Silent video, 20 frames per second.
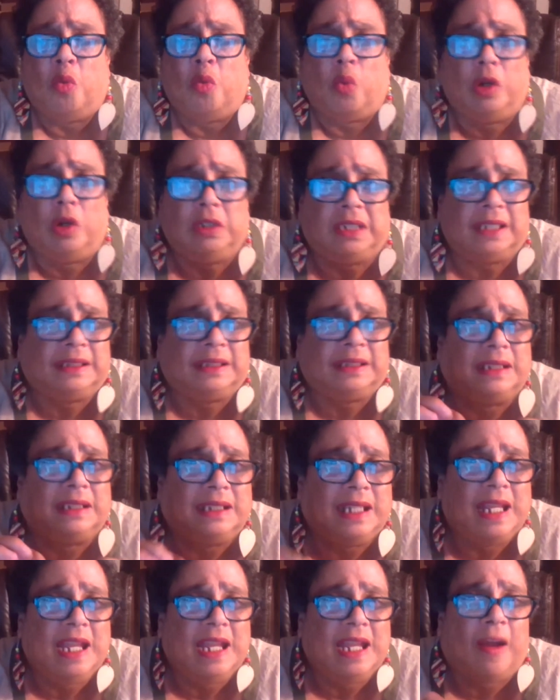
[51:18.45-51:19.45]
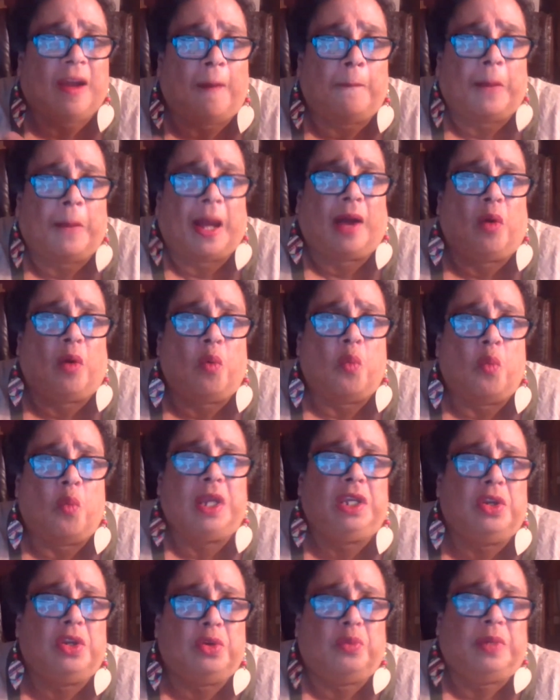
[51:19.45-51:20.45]
Well, just think about
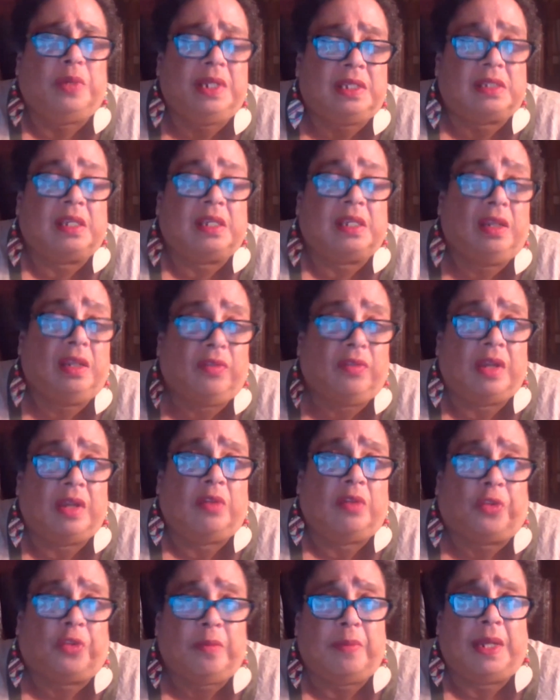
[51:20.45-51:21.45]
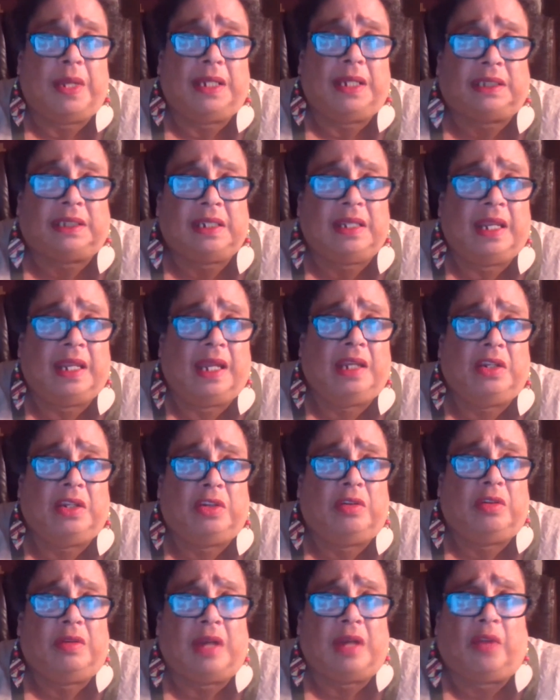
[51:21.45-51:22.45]
when you receive information that
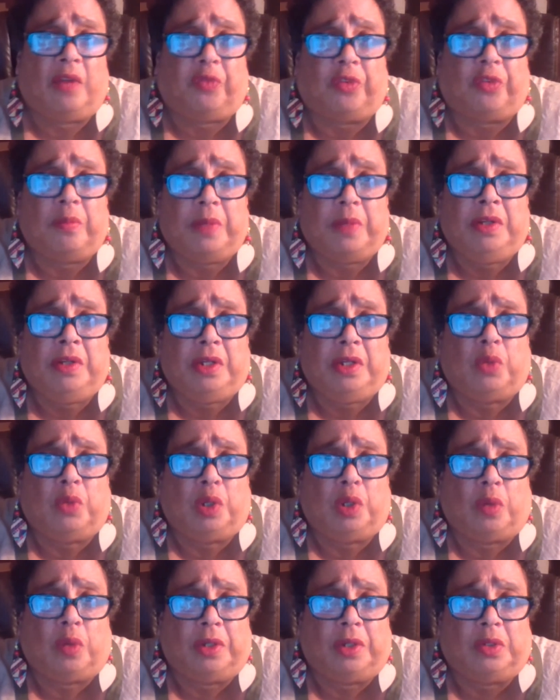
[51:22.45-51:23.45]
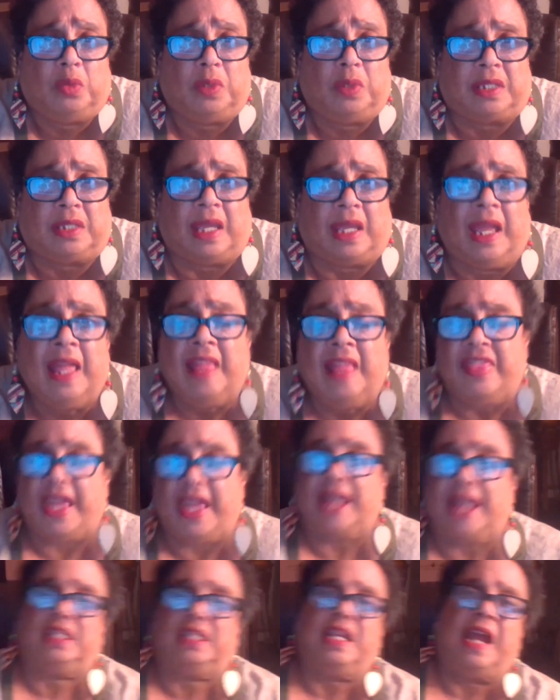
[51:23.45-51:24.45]
you're not familiar with. What do we say?
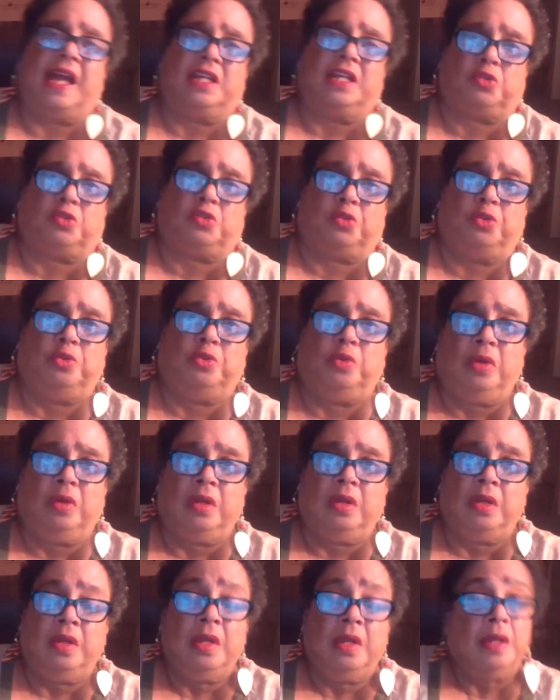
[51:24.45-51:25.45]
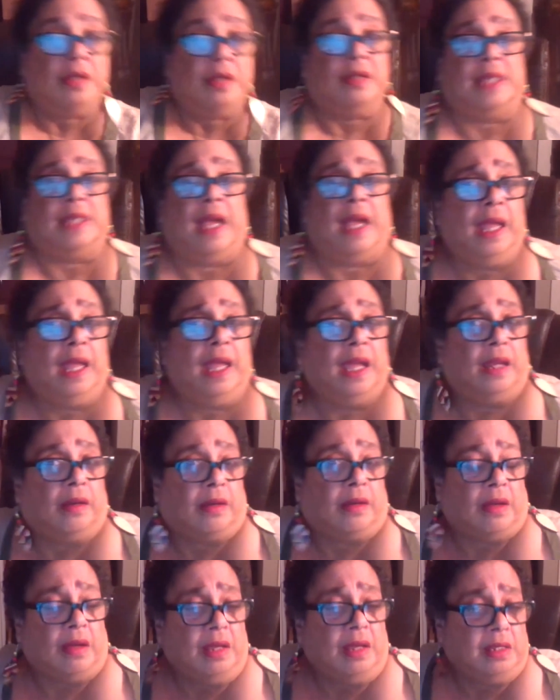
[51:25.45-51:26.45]
That's not true. Because I had a
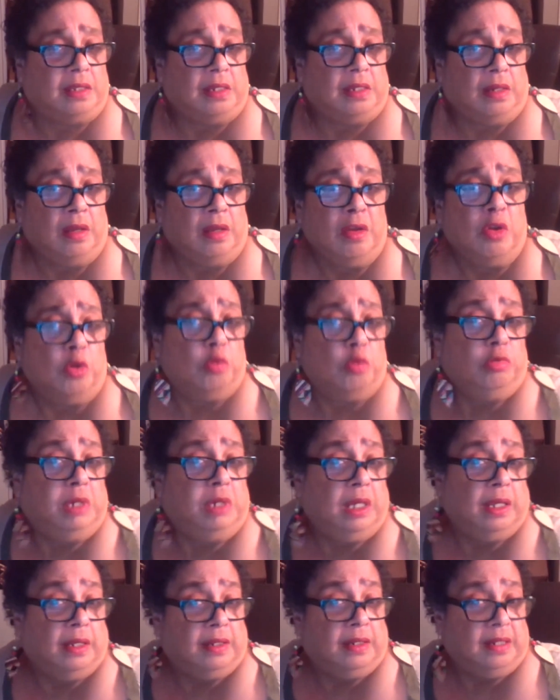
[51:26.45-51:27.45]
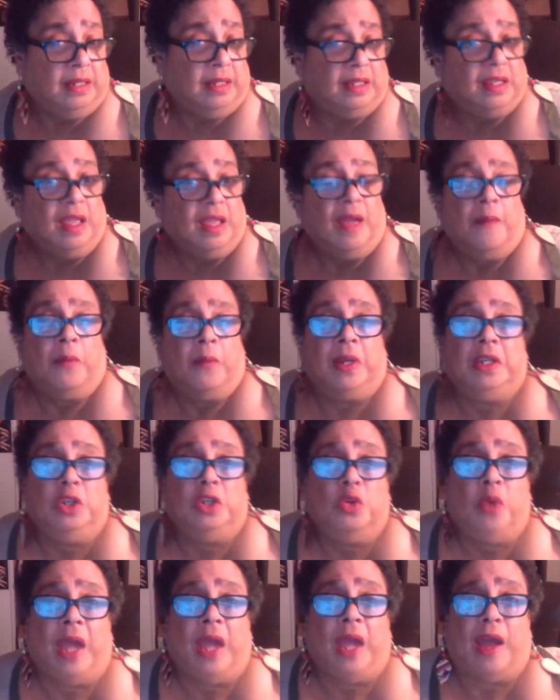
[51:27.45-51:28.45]
cousin who did this, but
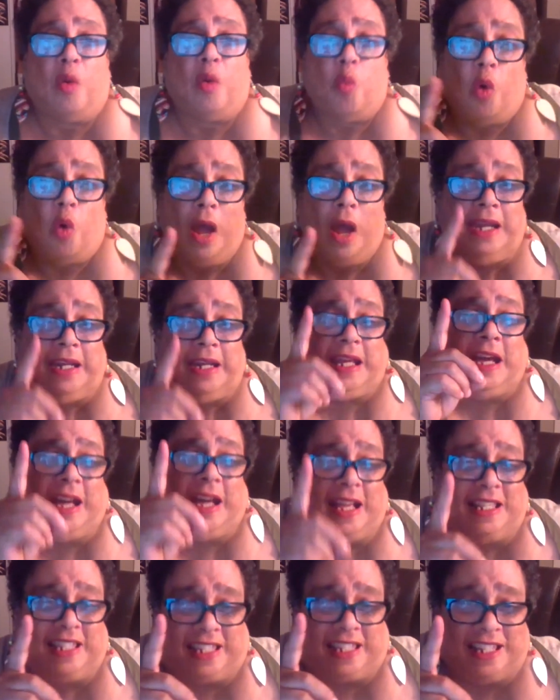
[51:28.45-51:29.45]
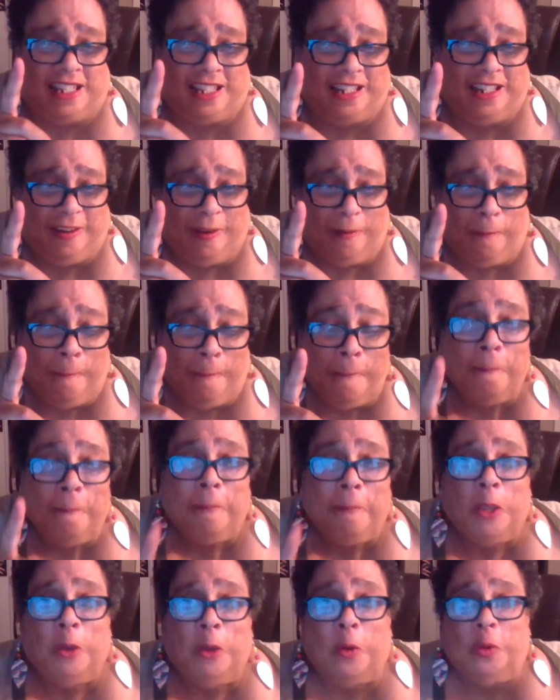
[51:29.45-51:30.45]
you had one cousin
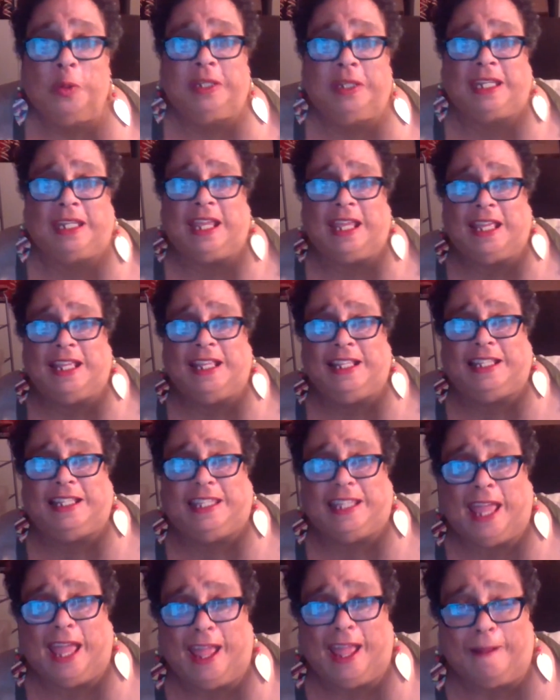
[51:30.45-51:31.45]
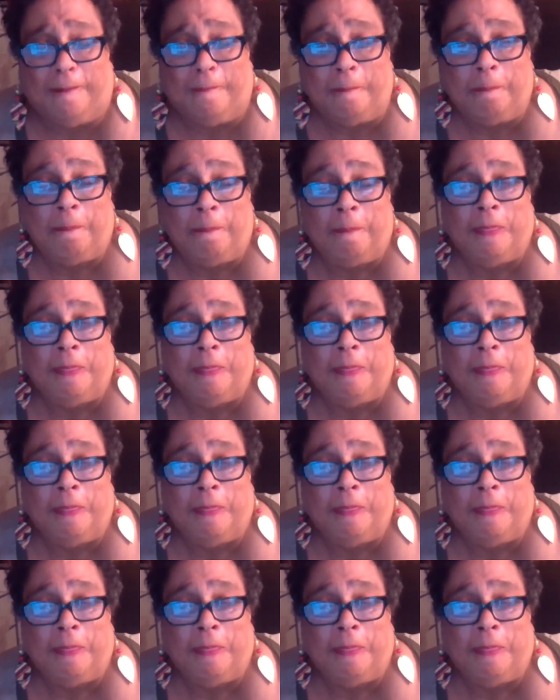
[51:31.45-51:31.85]
who did that.